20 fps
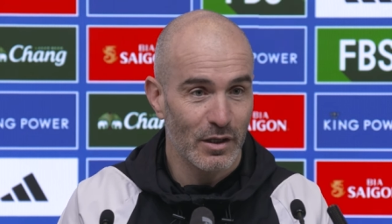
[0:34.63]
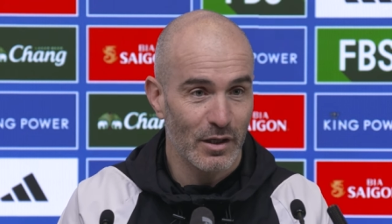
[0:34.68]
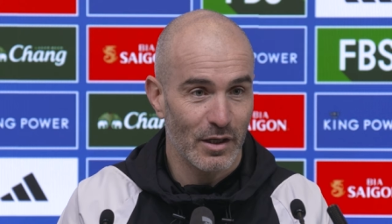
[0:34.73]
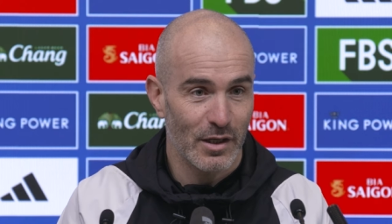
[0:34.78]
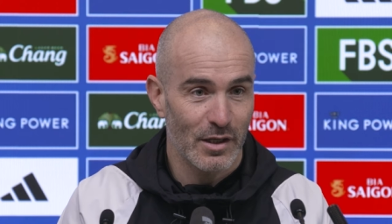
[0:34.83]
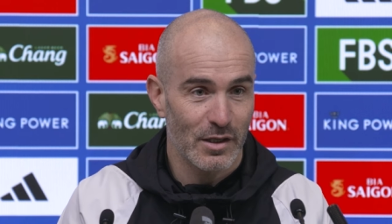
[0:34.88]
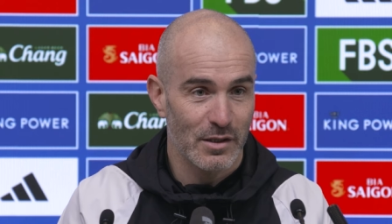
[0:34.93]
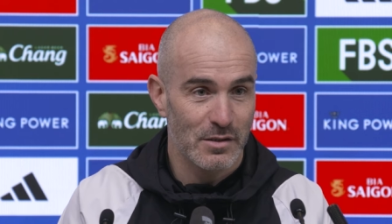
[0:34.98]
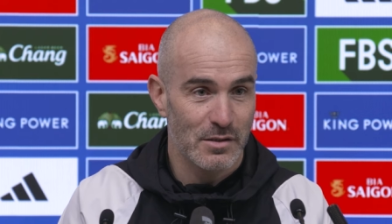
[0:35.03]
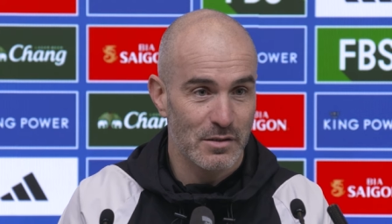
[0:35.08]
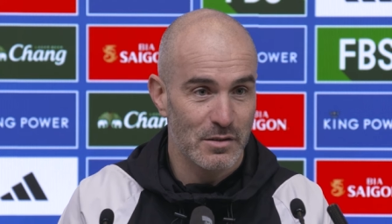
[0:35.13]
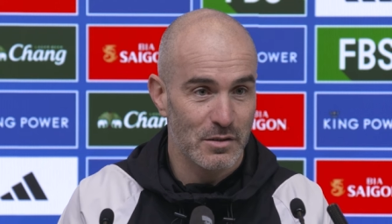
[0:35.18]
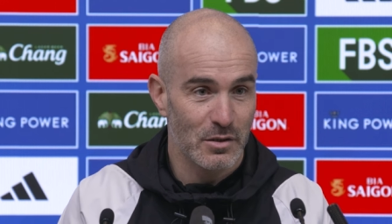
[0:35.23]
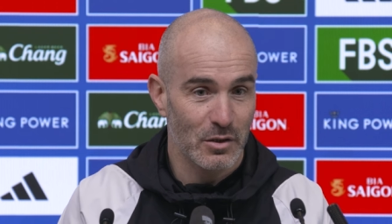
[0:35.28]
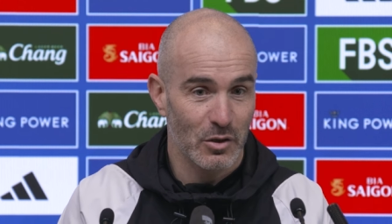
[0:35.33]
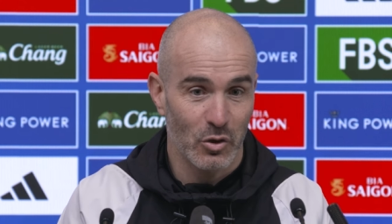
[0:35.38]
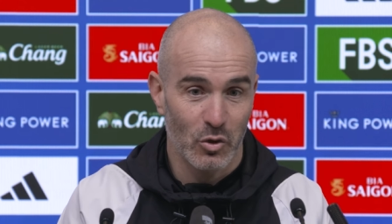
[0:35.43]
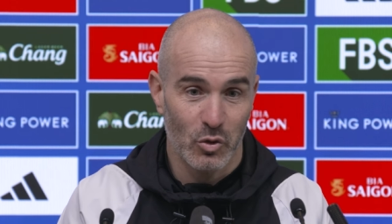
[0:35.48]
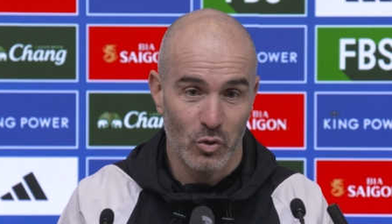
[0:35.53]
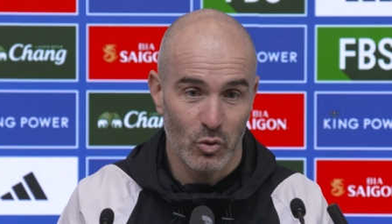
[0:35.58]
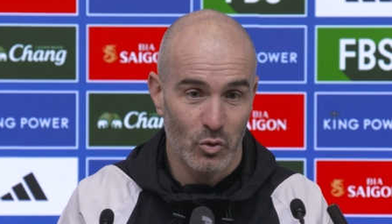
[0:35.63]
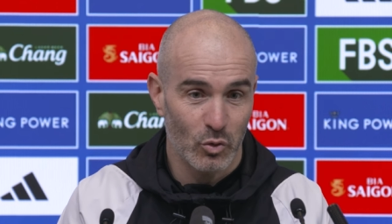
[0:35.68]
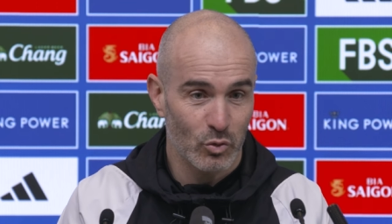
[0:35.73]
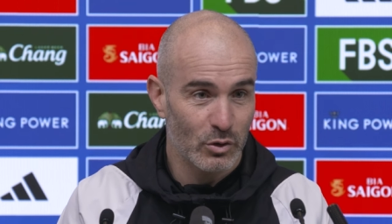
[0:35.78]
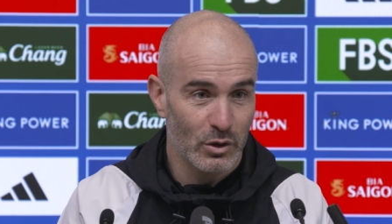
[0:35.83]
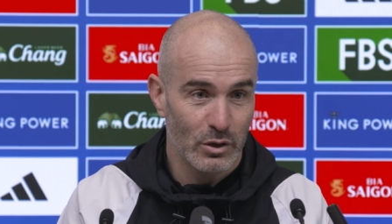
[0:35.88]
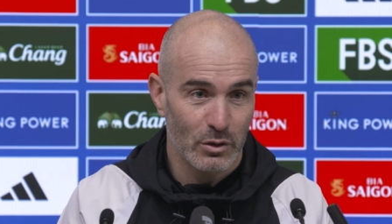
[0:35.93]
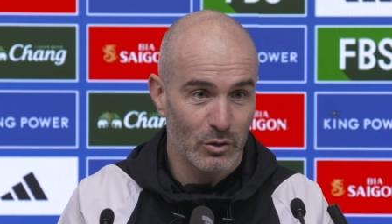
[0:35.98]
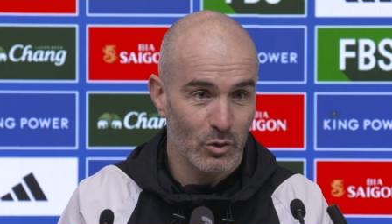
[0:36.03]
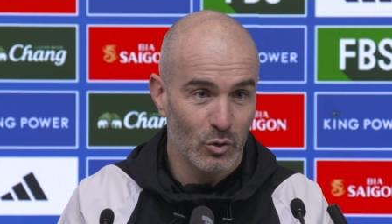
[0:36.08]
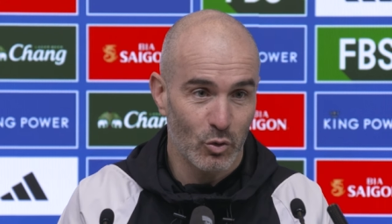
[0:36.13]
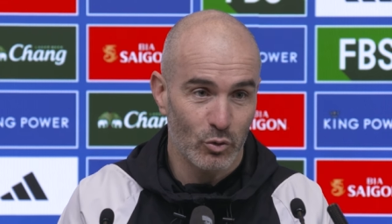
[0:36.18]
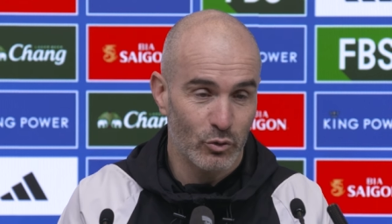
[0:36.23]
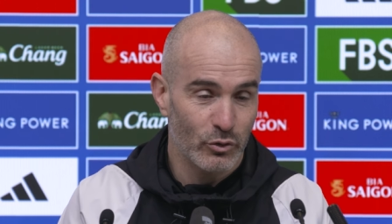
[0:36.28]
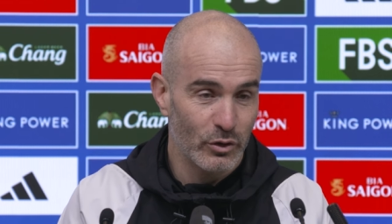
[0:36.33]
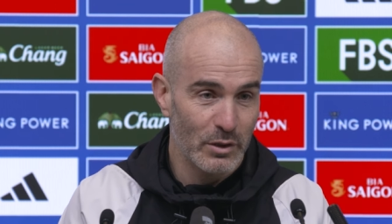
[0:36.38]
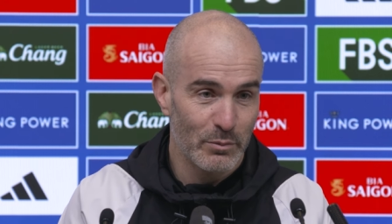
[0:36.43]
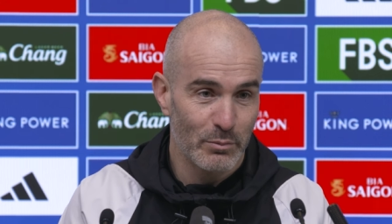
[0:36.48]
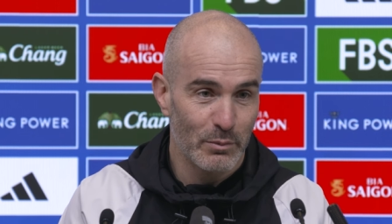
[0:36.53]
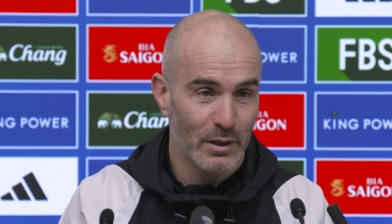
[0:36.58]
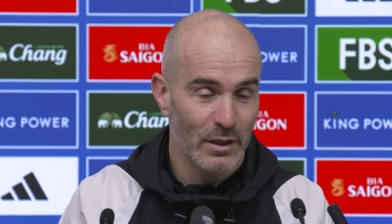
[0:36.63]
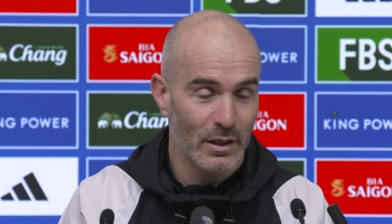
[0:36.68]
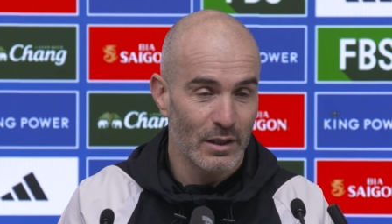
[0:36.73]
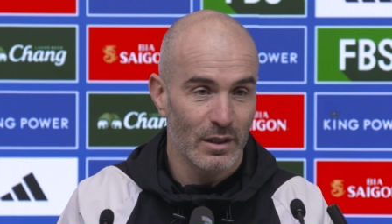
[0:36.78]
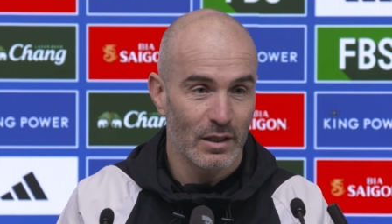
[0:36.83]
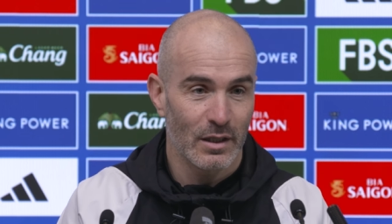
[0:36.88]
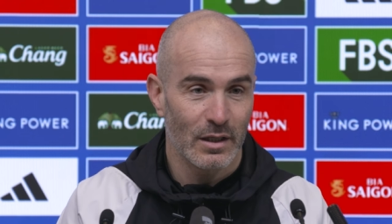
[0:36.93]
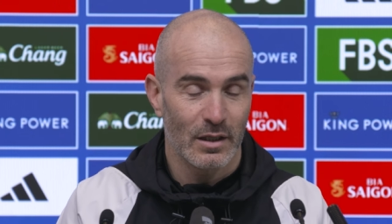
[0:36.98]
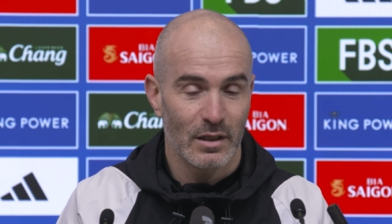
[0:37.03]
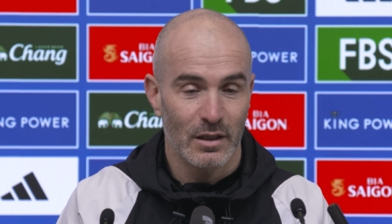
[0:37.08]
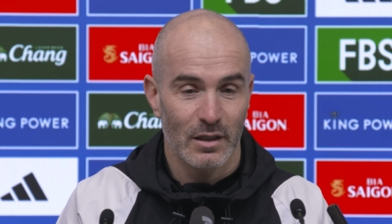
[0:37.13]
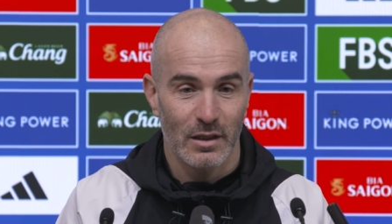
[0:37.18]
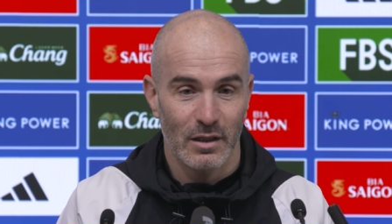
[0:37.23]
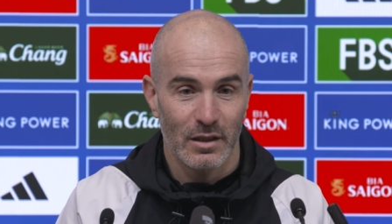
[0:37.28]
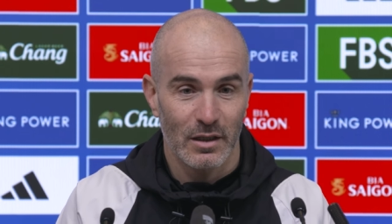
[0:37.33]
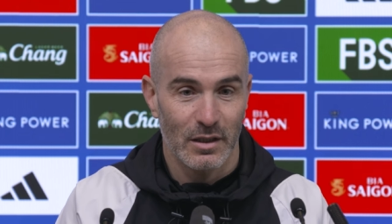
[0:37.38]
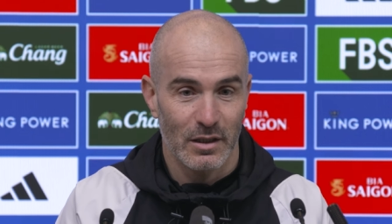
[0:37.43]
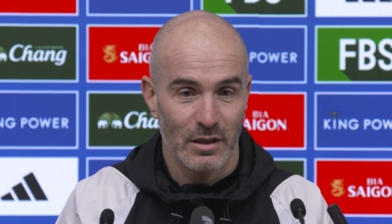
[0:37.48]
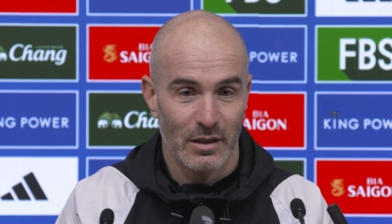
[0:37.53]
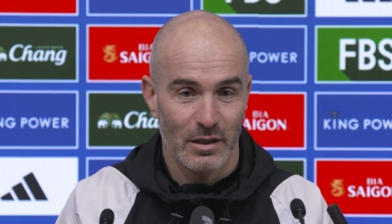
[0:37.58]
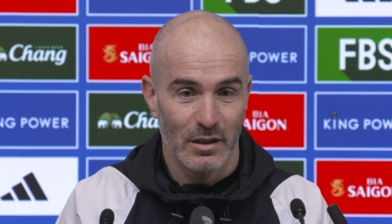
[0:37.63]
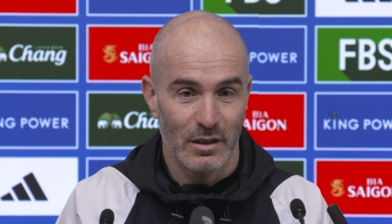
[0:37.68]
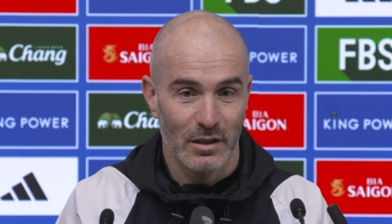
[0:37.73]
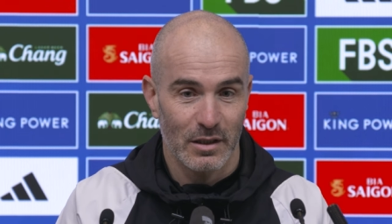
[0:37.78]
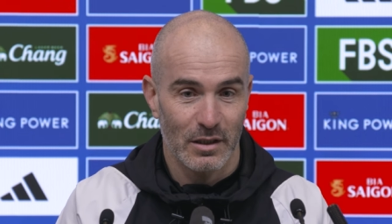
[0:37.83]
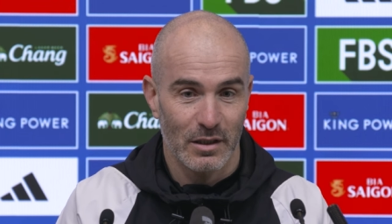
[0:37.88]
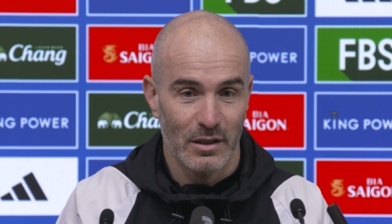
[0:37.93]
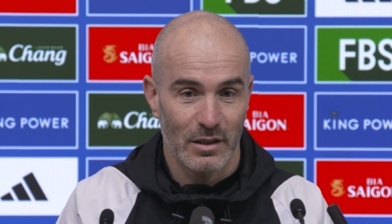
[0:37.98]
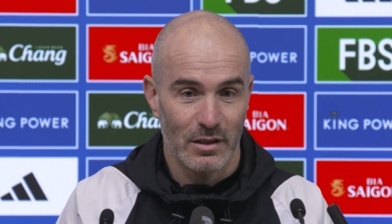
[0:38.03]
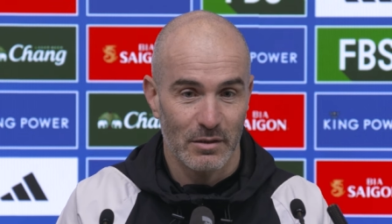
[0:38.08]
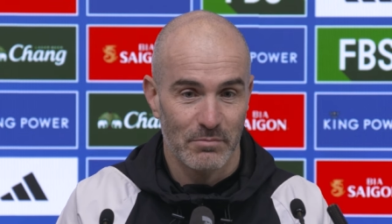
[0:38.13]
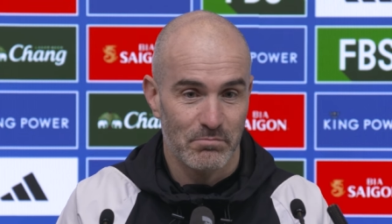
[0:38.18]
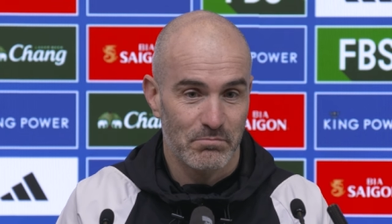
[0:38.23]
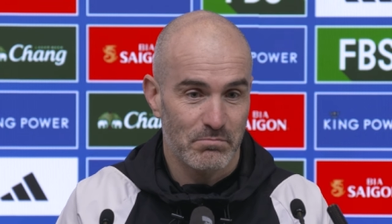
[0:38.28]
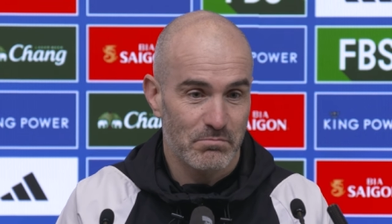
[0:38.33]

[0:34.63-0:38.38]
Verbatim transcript: It's good good team, uh,